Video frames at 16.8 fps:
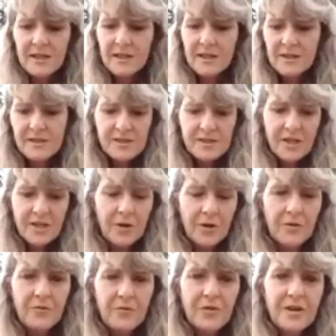
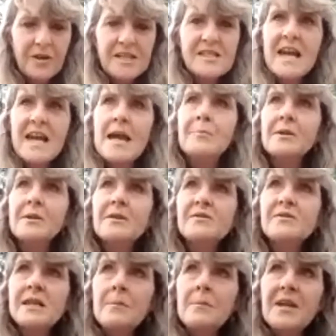So, for example,
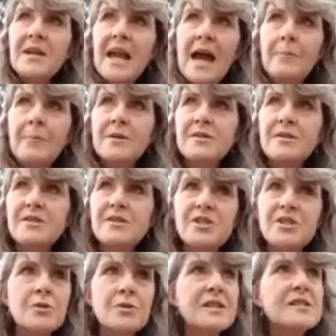if something happens
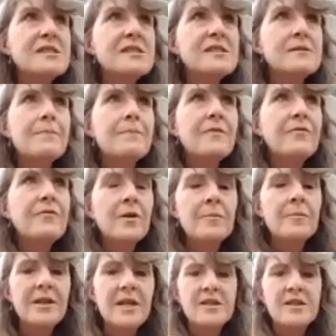to us
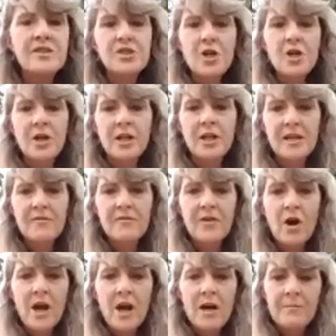from the external
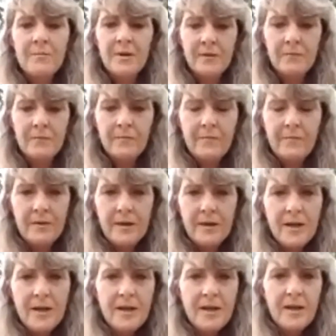environment,
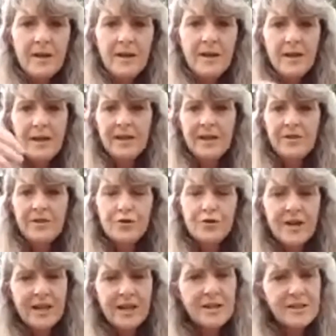it
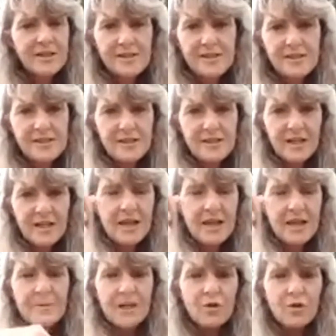triggers a
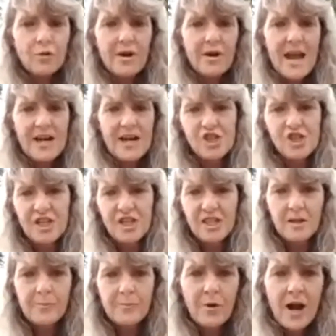chemical reaction
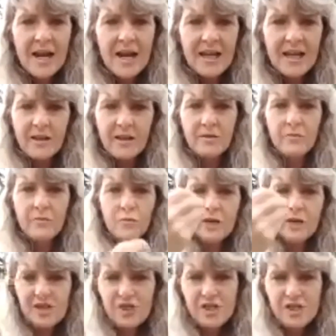in the brain,
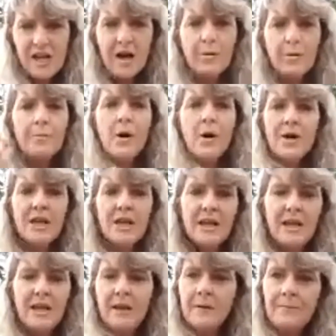which our
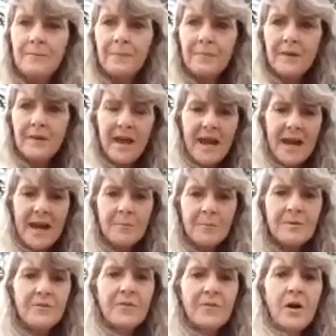body
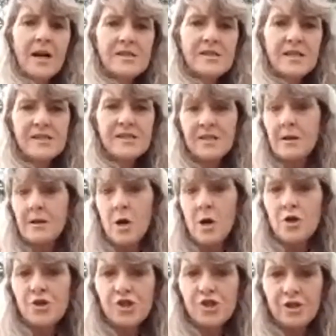amplifies as an
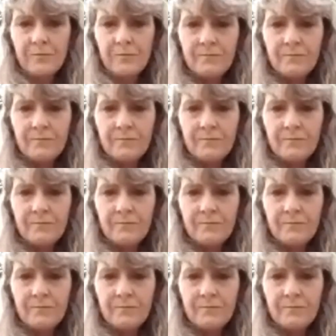emotion.